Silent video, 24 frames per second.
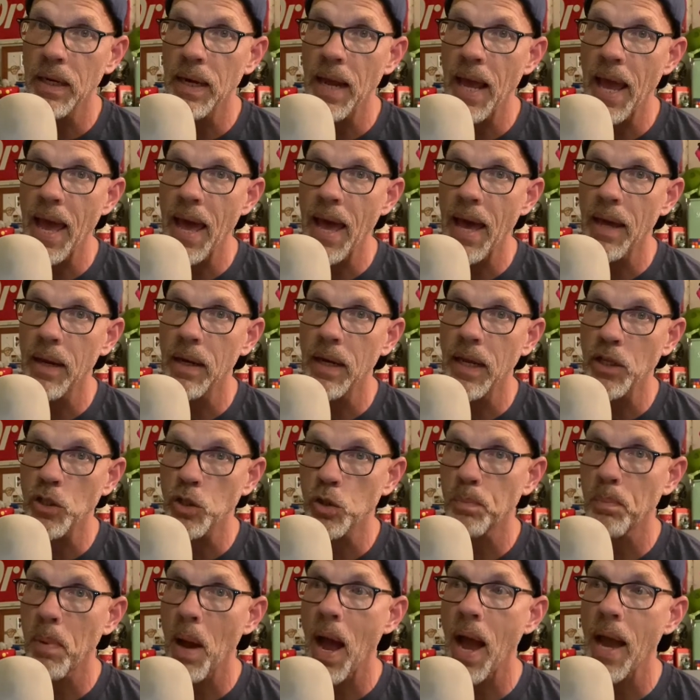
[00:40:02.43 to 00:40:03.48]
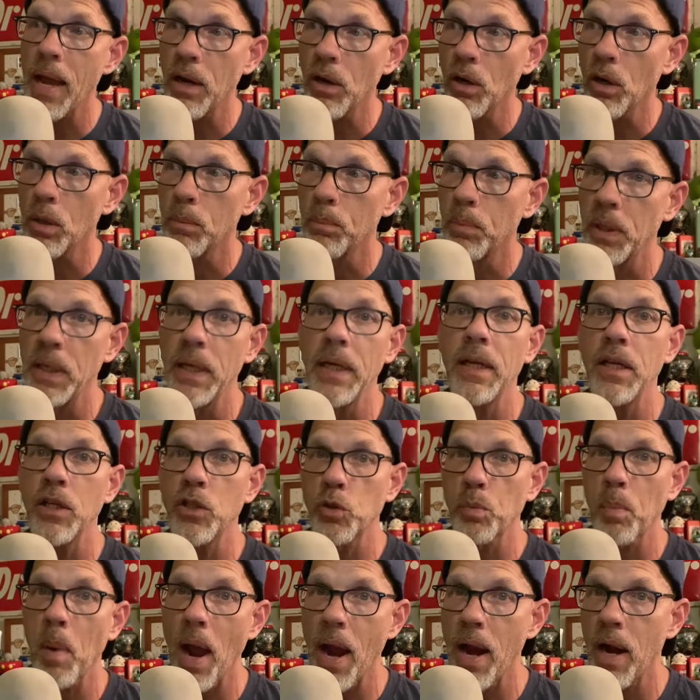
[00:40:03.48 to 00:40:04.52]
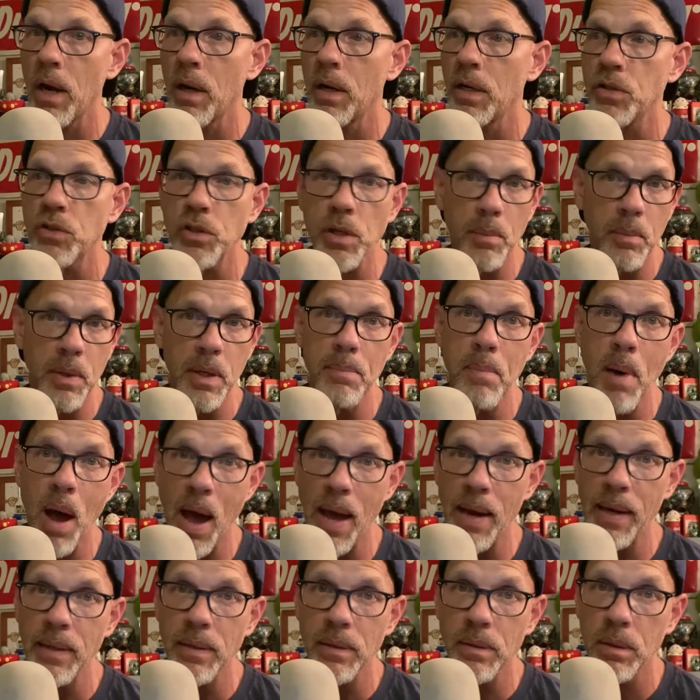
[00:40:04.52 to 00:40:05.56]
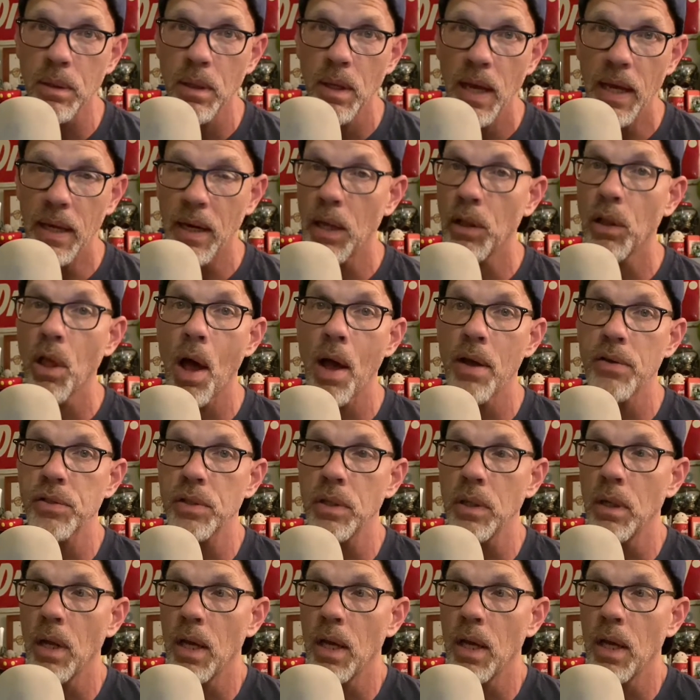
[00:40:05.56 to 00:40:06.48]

had expired, but it expired and somebody bought it and I lost it.